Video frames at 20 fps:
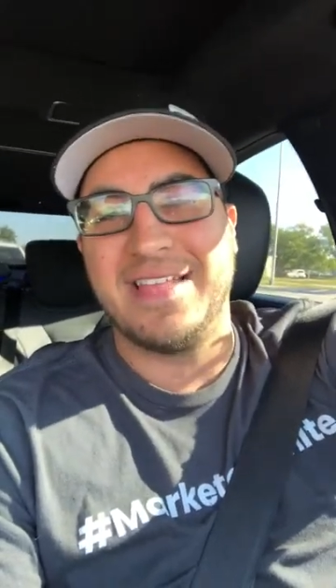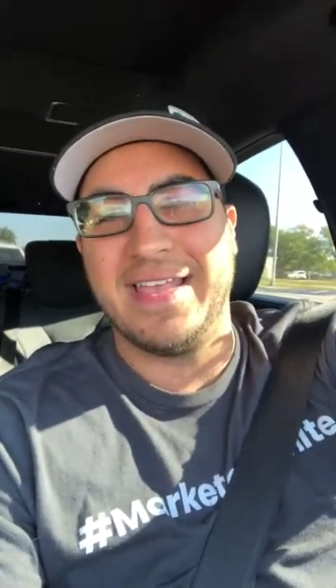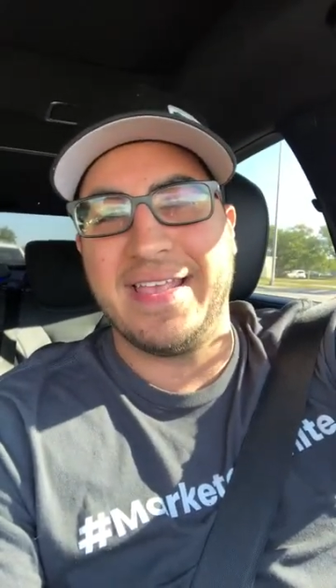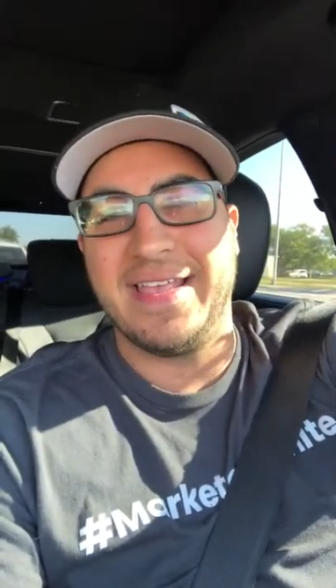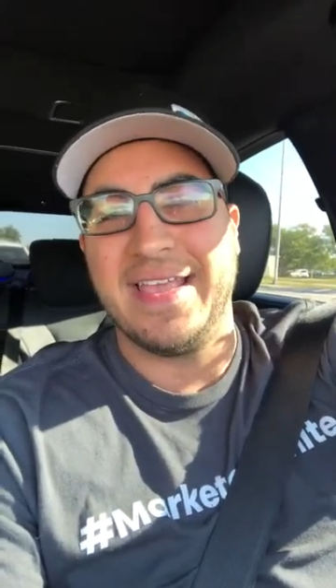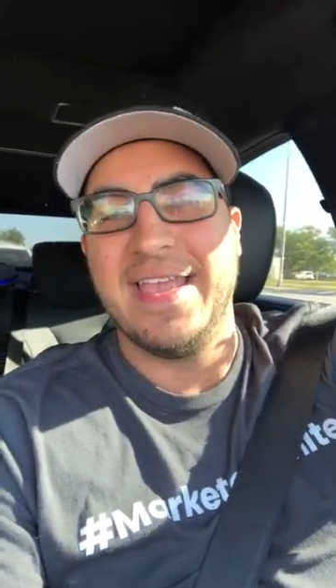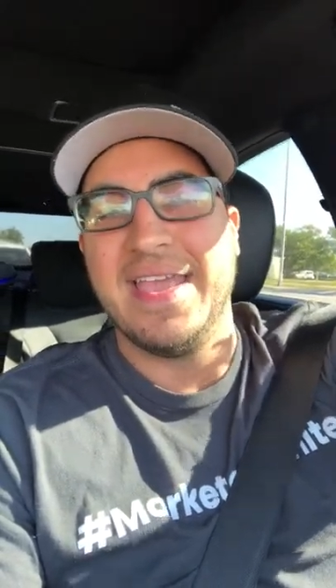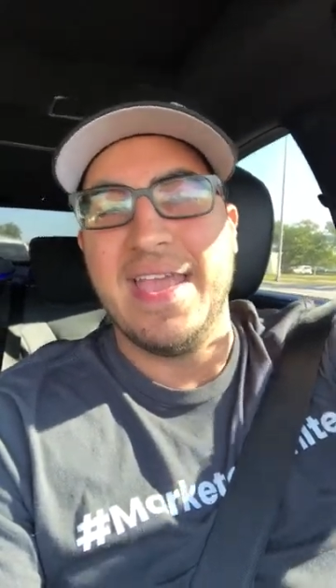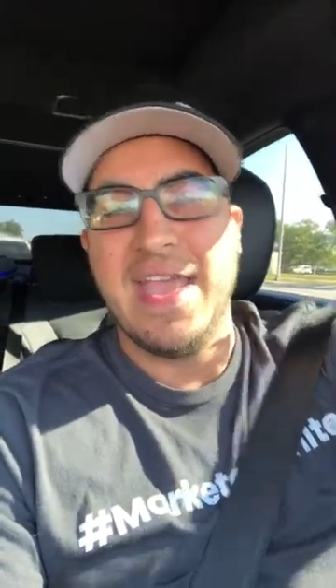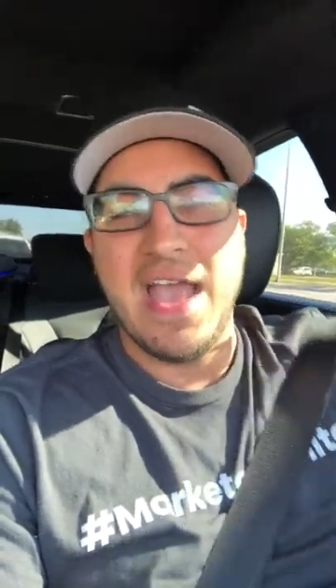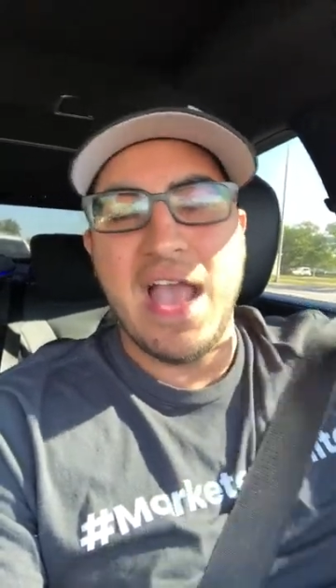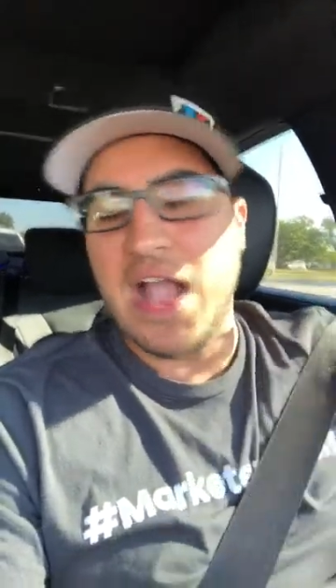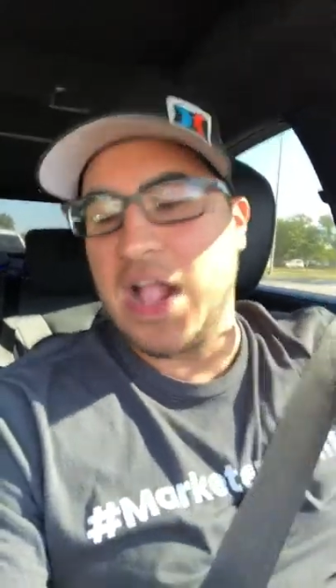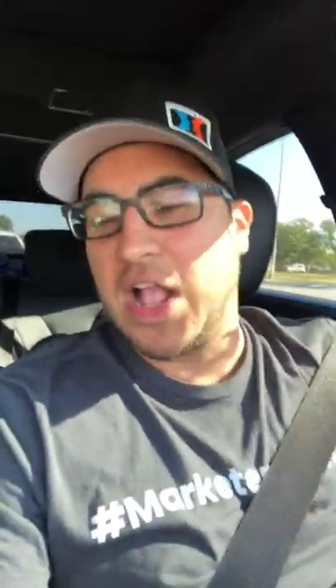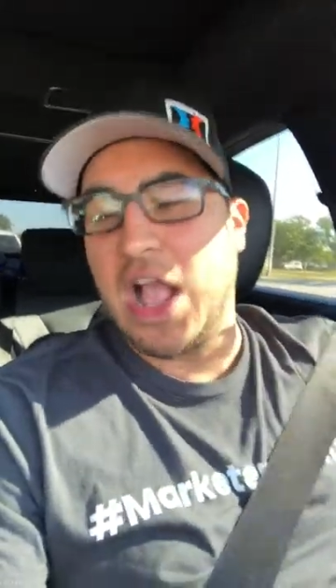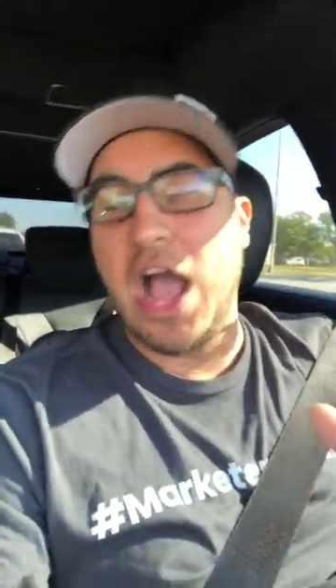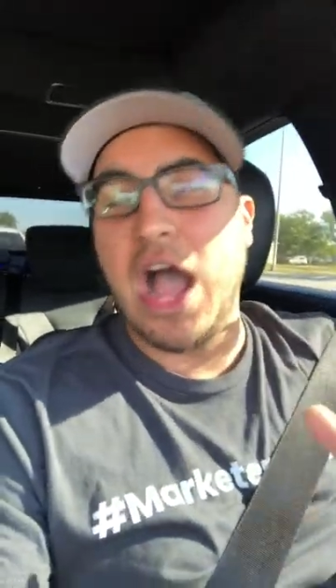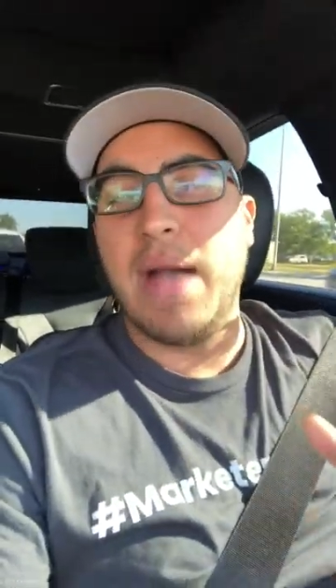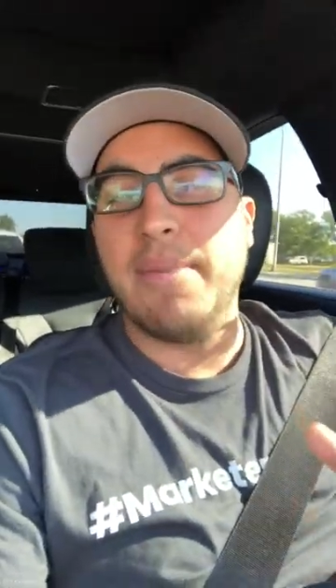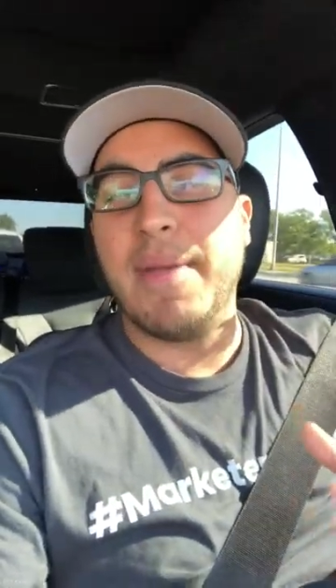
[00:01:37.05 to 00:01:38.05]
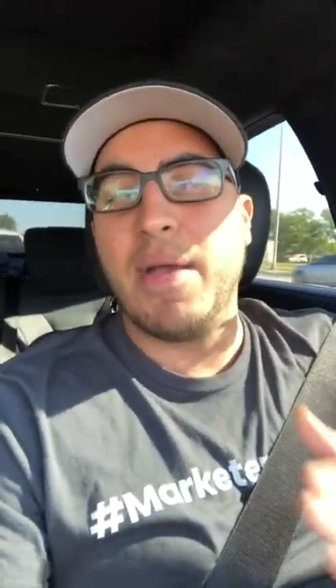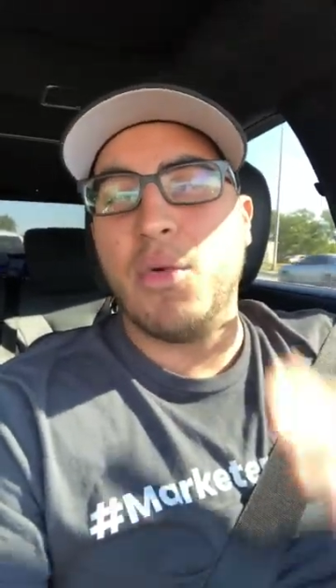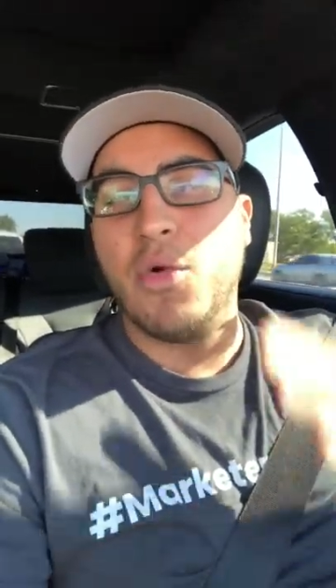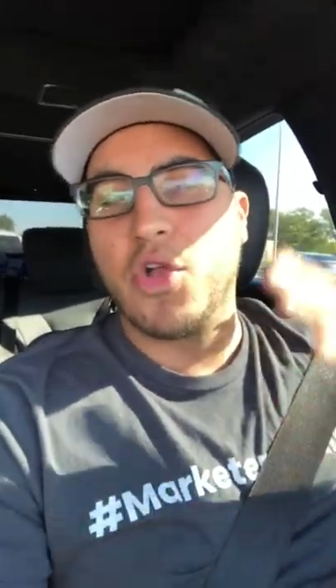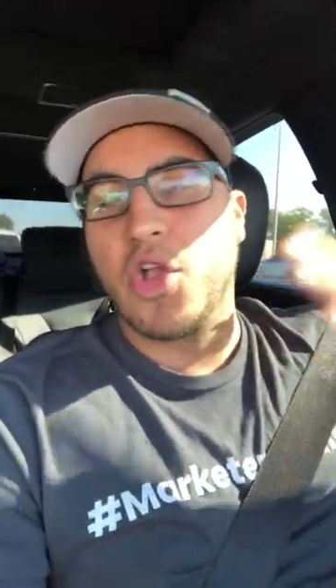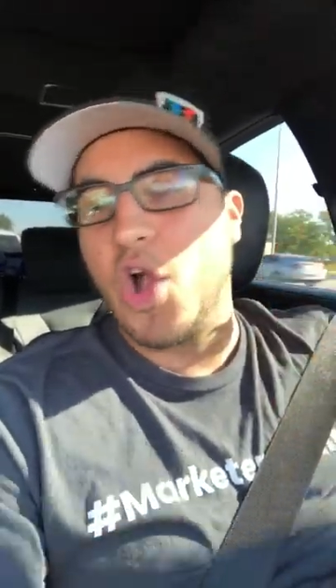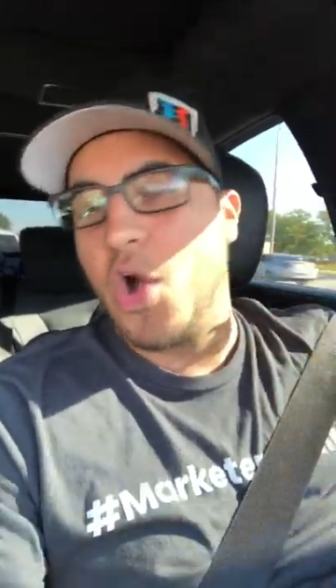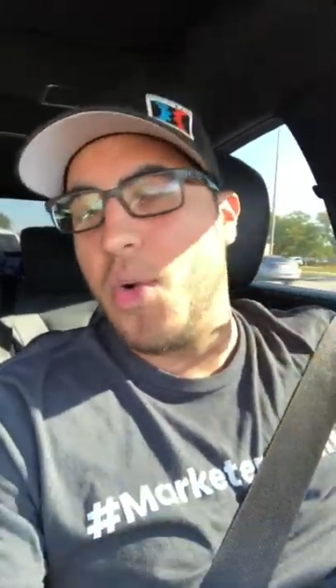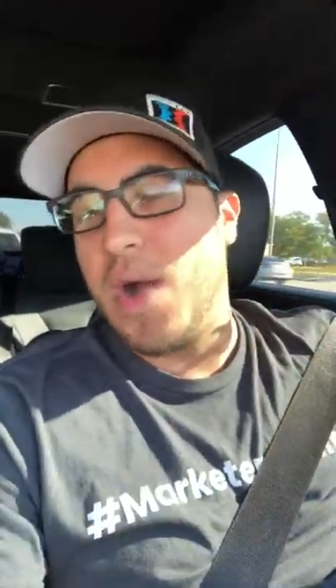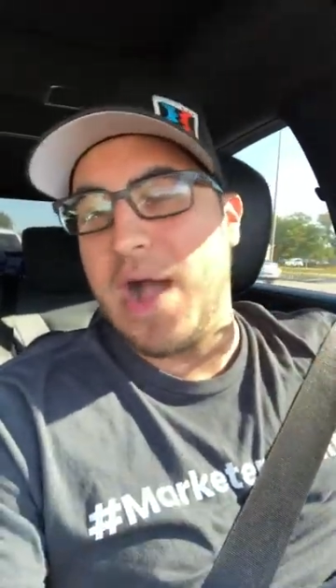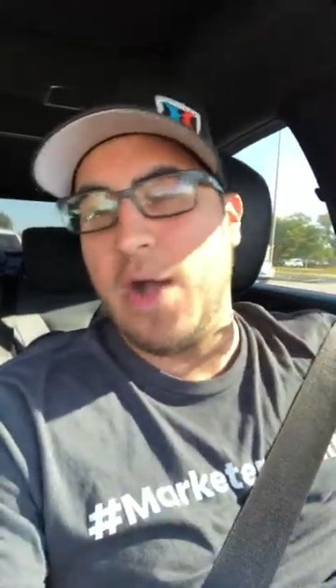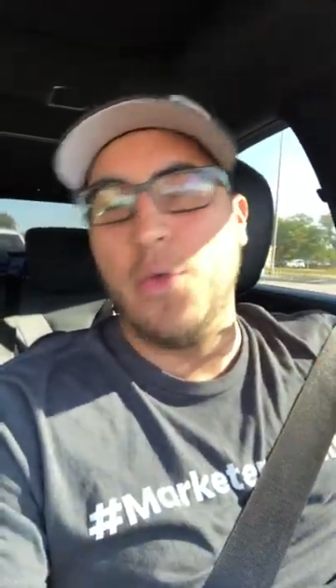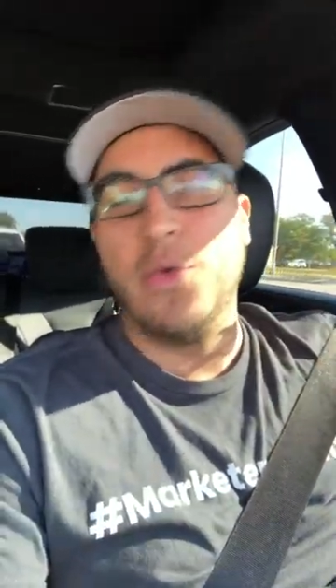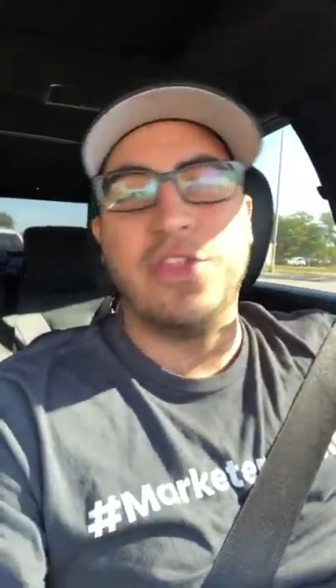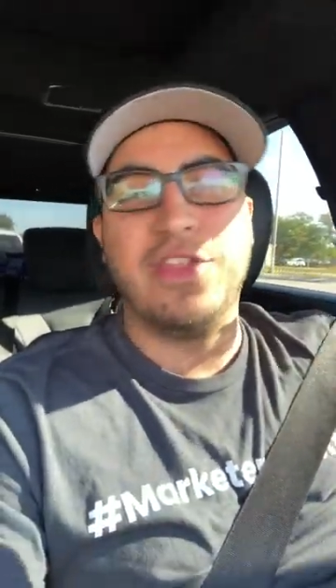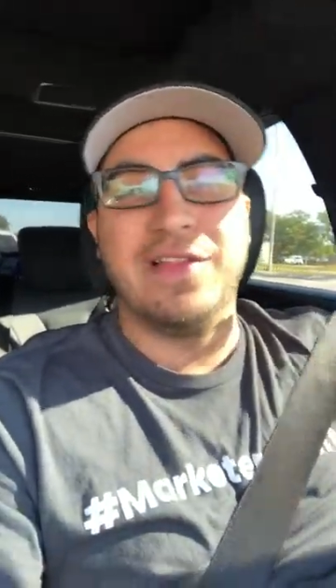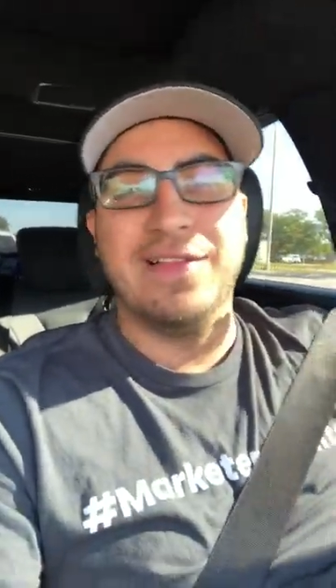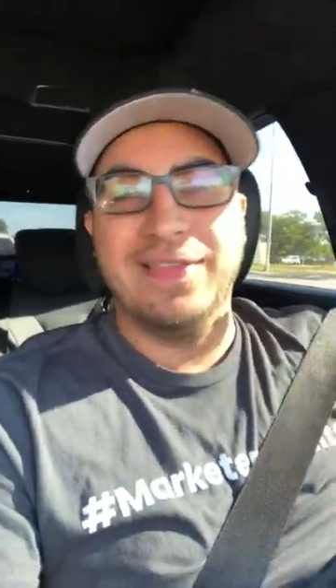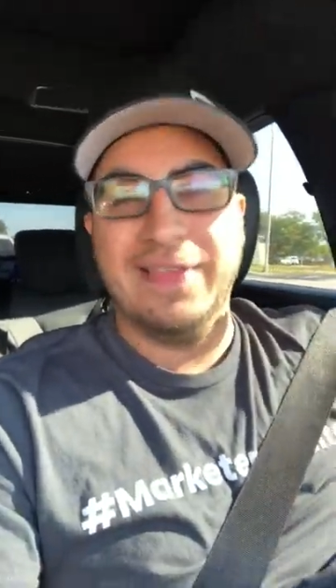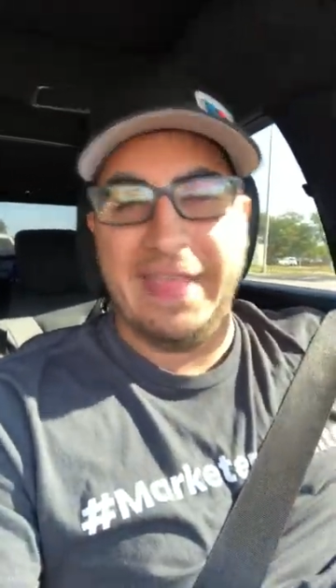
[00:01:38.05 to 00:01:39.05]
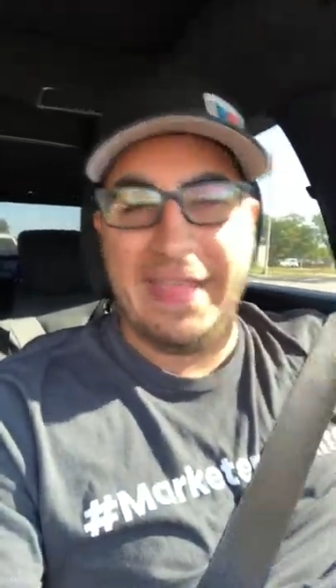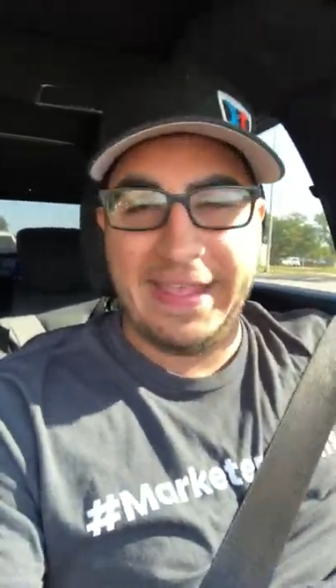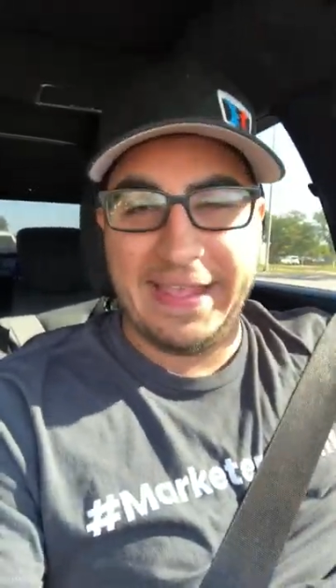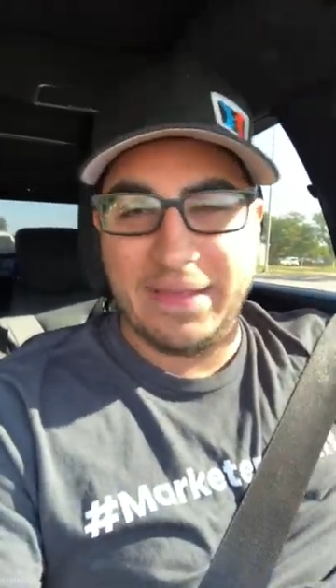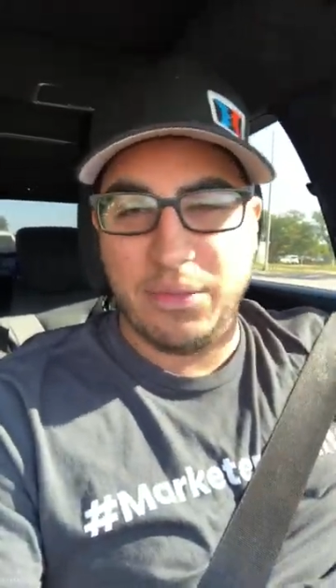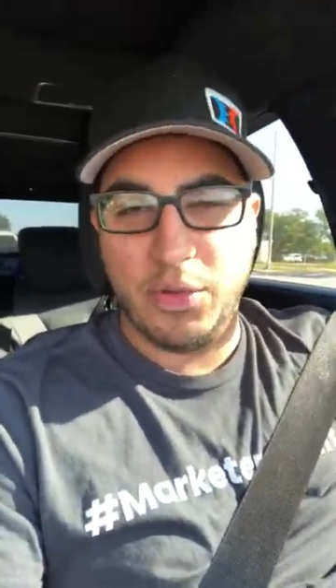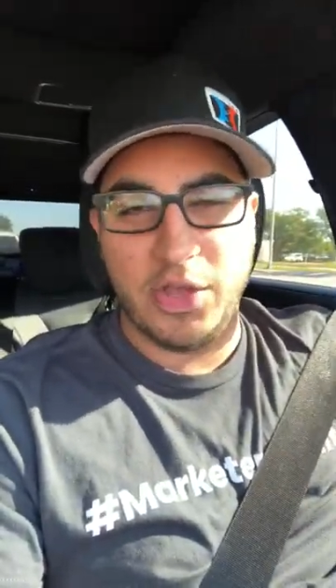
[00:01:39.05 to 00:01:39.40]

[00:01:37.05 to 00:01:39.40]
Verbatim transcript: Like a comment will go out with a link,